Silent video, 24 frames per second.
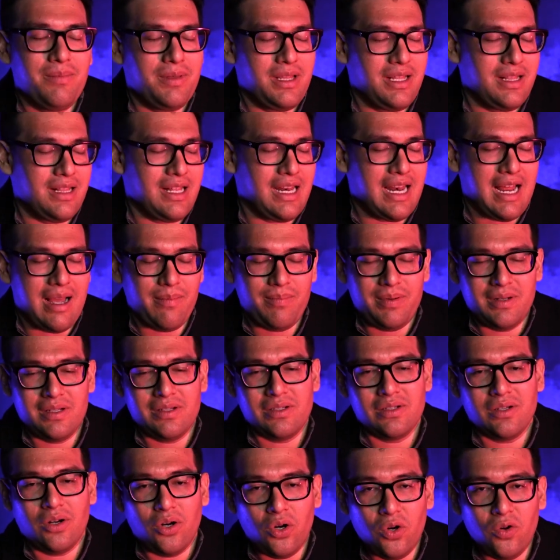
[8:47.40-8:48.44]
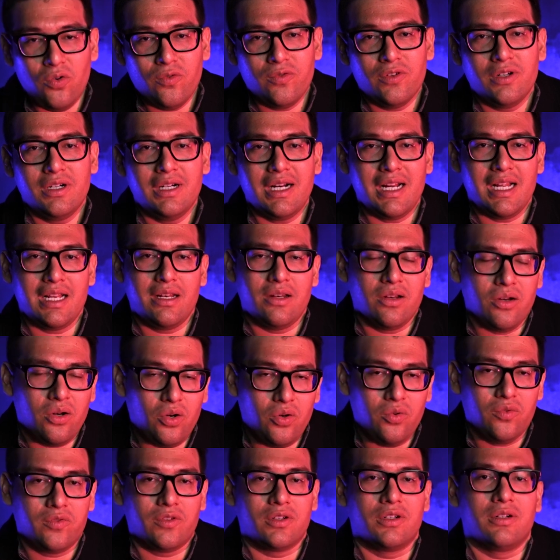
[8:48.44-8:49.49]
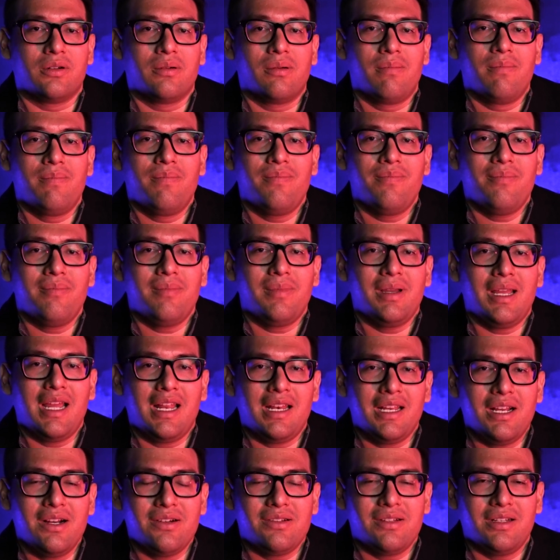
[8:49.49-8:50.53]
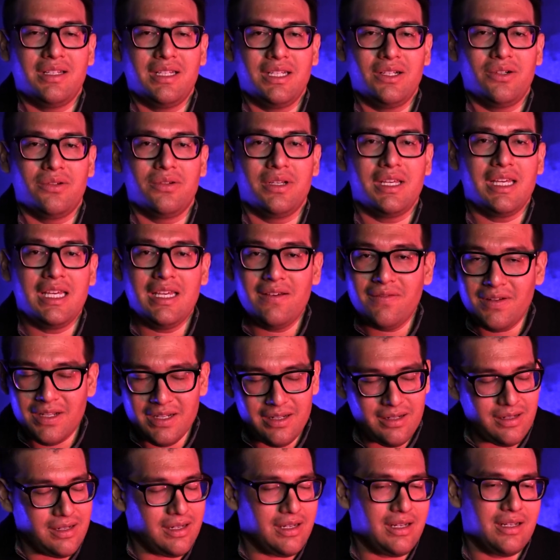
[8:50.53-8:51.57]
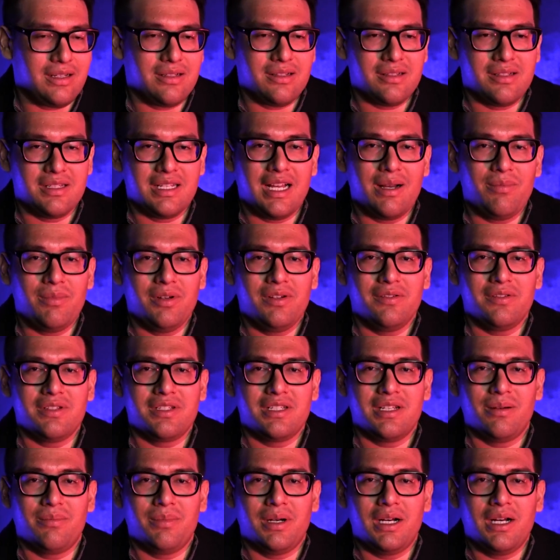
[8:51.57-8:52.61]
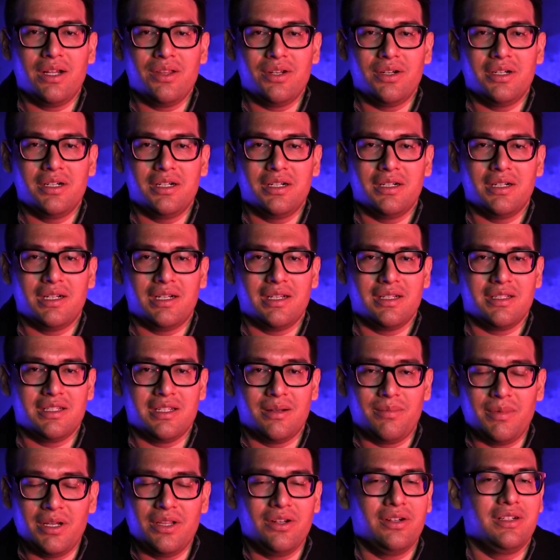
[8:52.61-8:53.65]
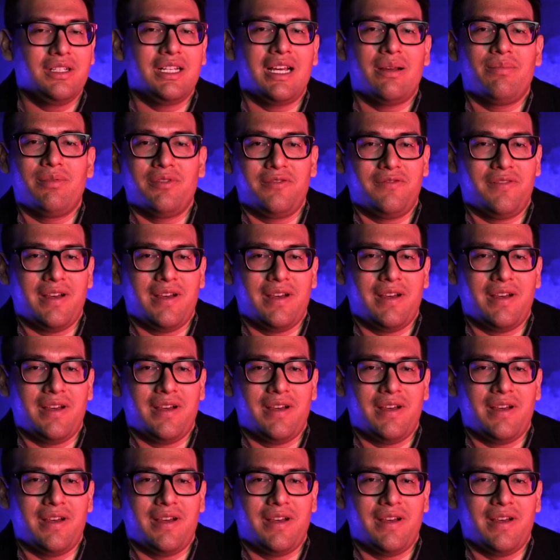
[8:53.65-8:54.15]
thing that happens over and over. And here's the deal, even some other type of